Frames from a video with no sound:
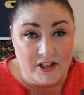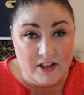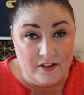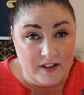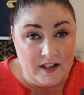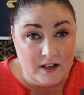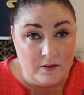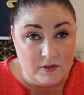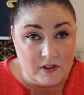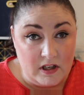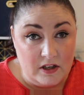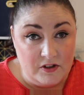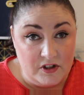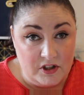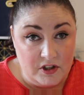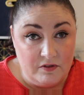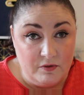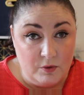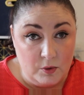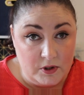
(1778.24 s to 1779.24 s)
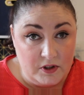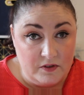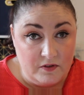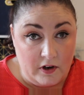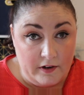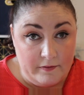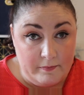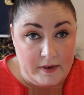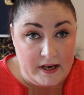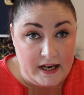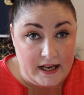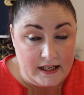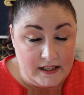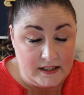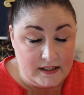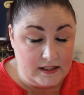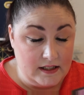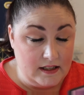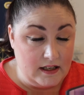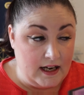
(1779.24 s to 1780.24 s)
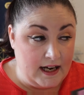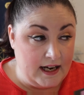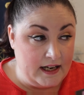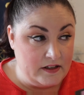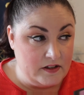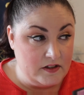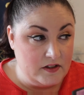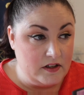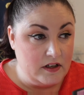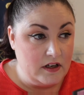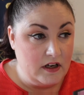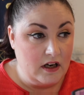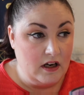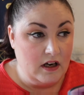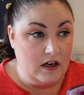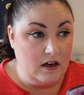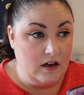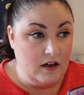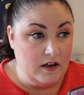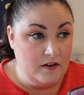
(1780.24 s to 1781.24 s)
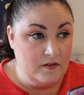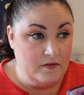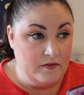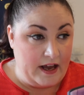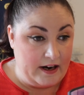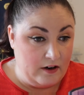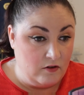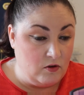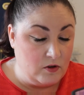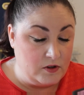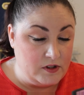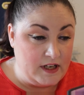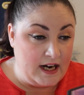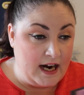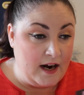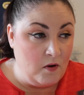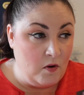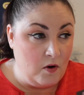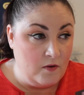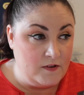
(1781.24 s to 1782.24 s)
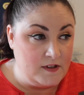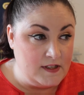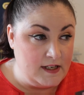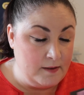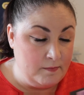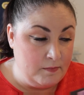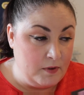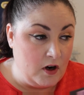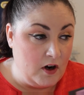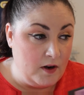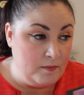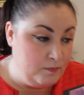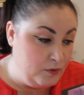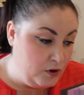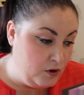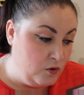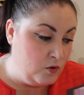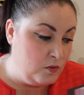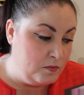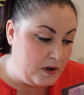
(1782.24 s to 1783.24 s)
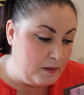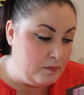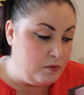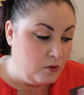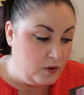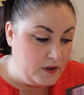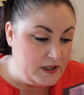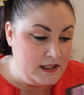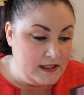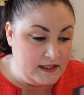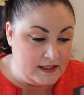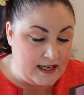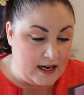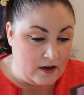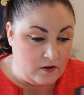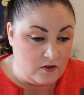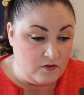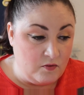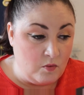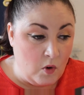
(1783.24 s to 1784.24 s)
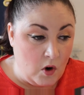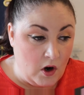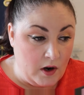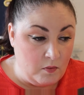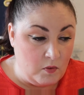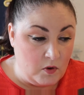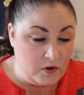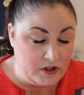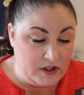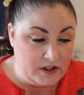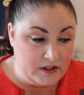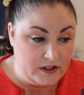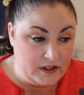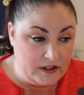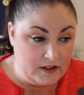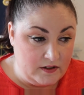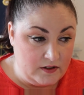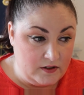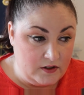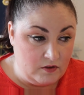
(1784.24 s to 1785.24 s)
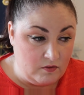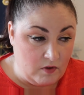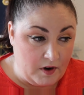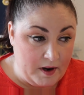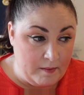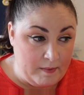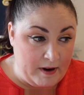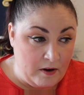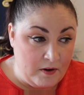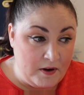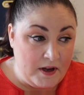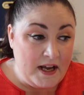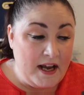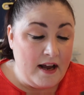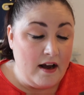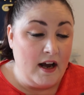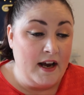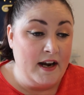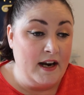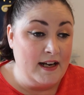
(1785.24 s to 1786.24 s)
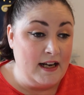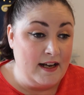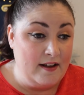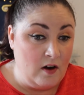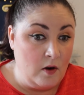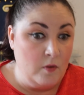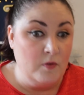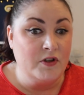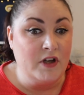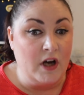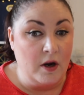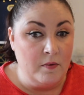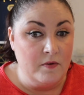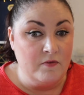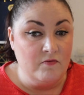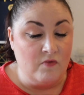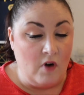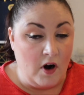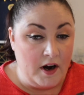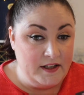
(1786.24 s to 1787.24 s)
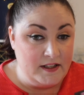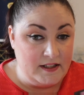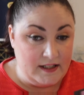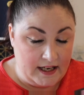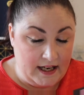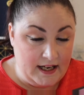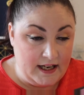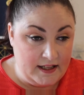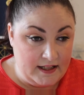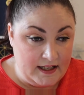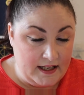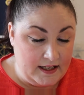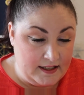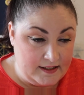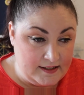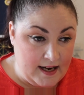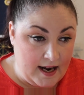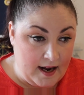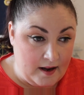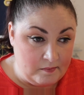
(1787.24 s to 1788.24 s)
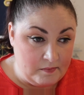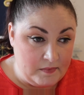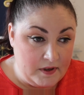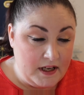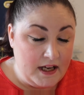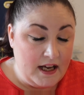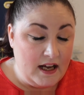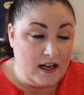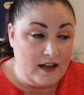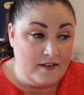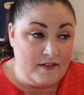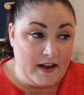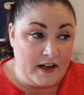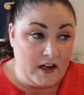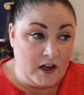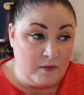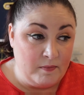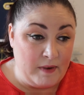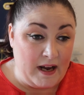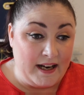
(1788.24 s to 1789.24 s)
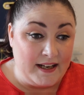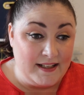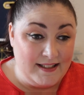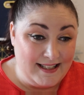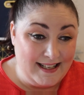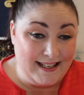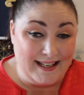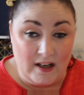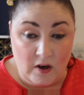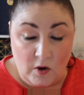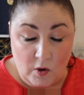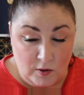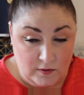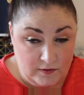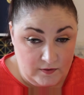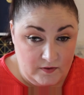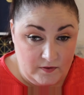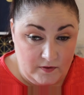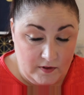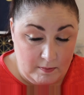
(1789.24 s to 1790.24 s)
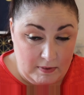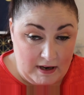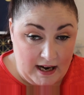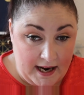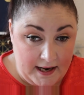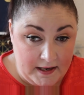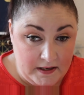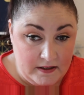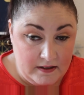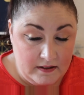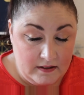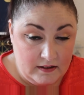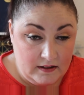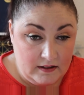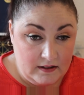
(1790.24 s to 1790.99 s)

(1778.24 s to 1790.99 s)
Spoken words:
think it was closer to 45 minutes and then crossed it out, obviously. But I put all my points down of what I wanted to write about, and I would go and write it in the exam and then go back and tick it off the plan